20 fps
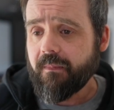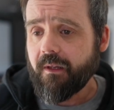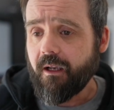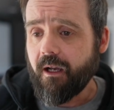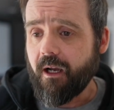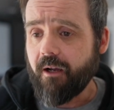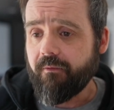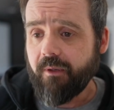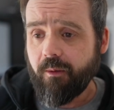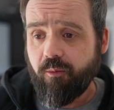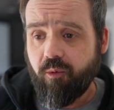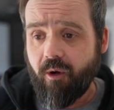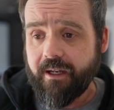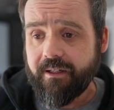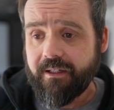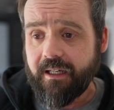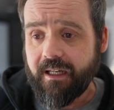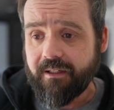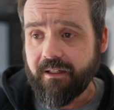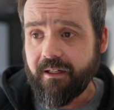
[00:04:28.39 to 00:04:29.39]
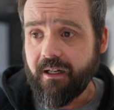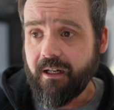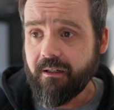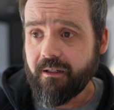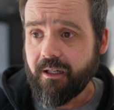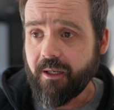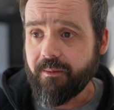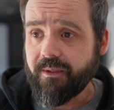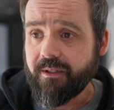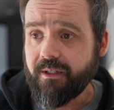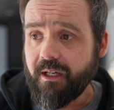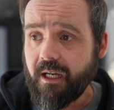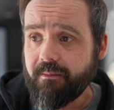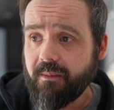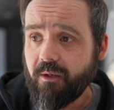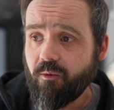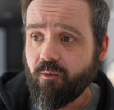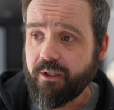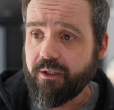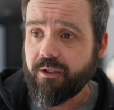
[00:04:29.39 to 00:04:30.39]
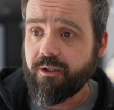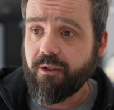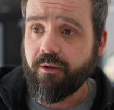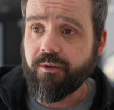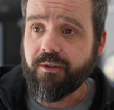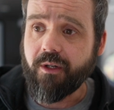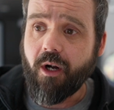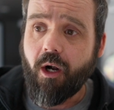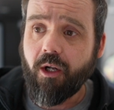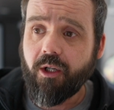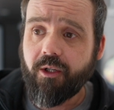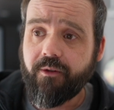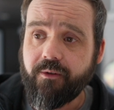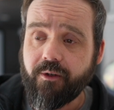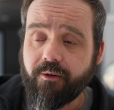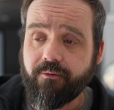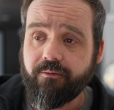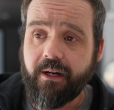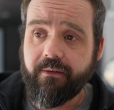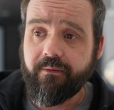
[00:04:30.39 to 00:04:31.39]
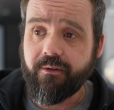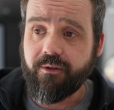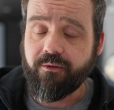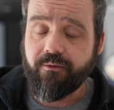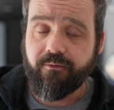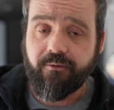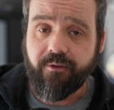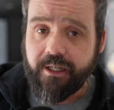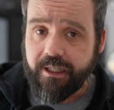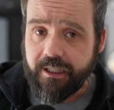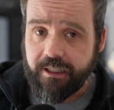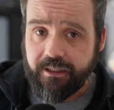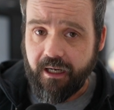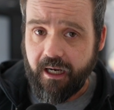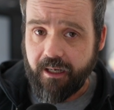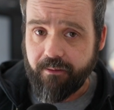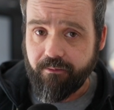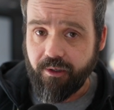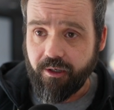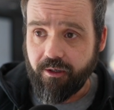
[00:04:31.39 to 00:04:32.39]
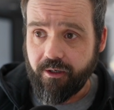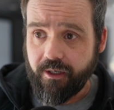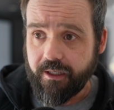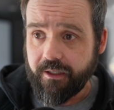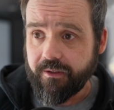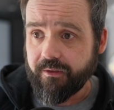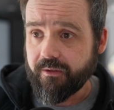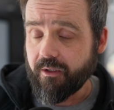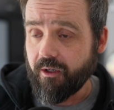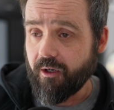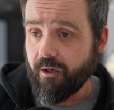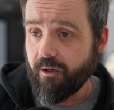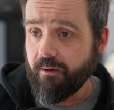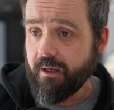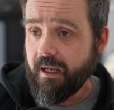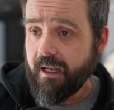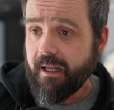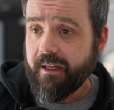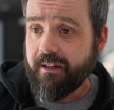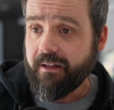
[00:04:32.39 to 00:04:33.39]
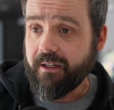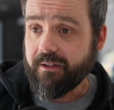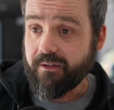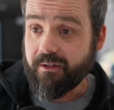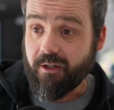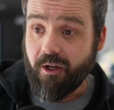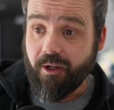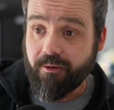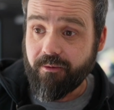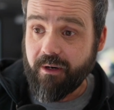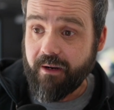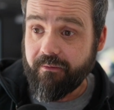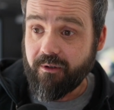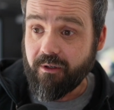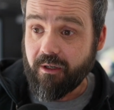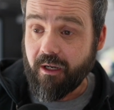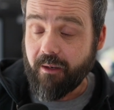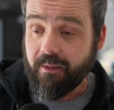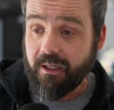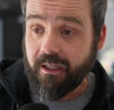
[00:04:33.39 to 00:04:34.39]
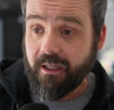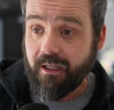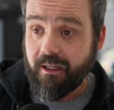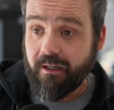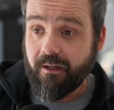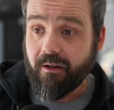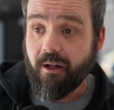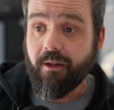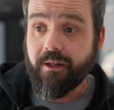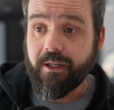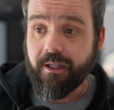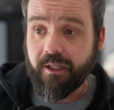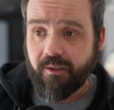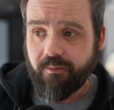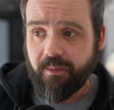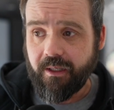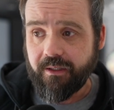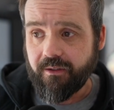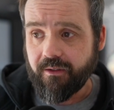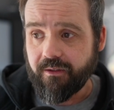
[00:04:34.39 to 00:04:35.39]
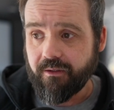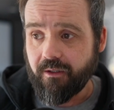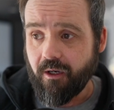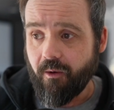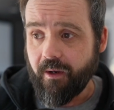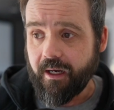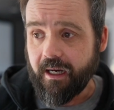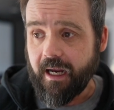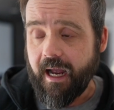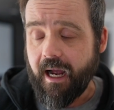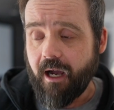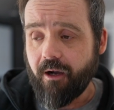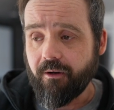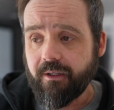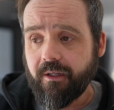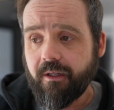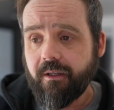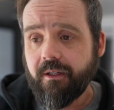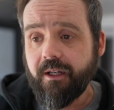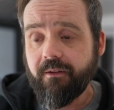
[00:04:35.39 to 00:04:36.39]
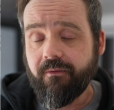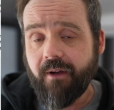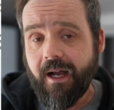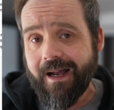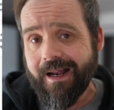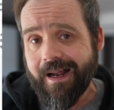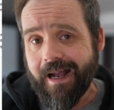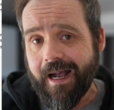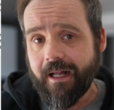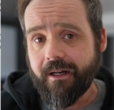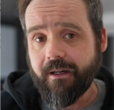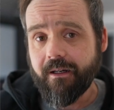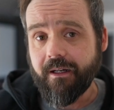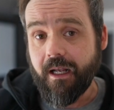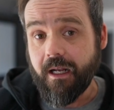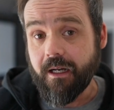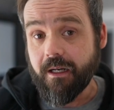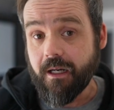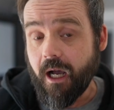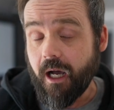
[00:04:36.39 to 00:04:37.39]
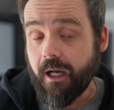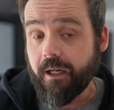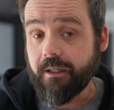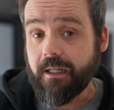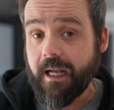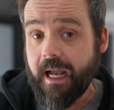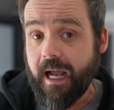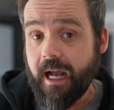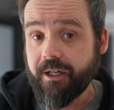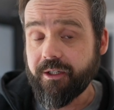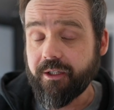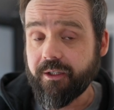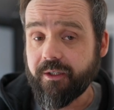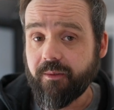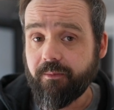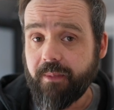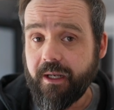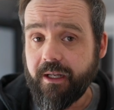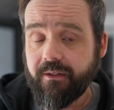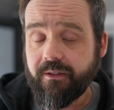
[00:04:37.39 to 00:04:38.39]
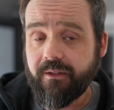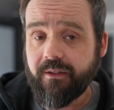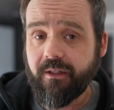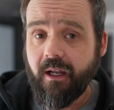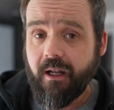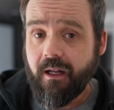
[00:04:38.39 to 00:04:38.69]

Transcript: Uh, Flipwise has an income statement which shows all of your revenue for any time period. And so this is all the revenue coming in and all the expenses going out. If I added a non cash expense